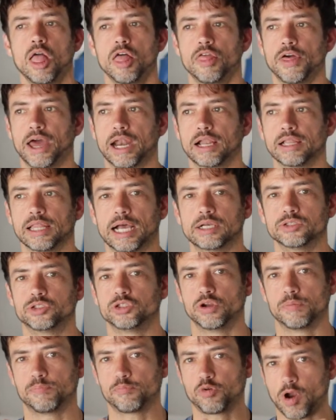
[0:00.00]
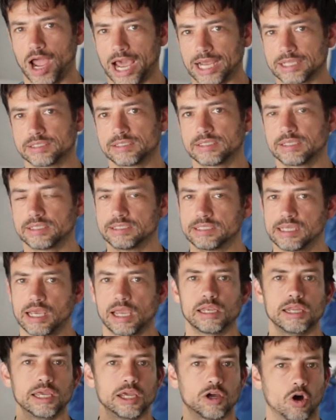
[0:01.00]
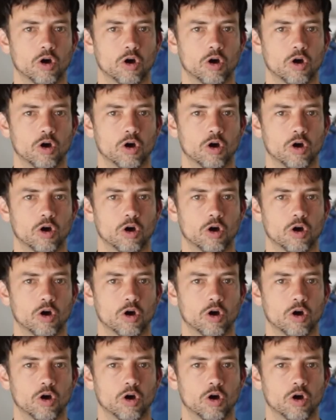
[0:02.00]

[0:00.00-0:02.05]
that allows you to practice this technique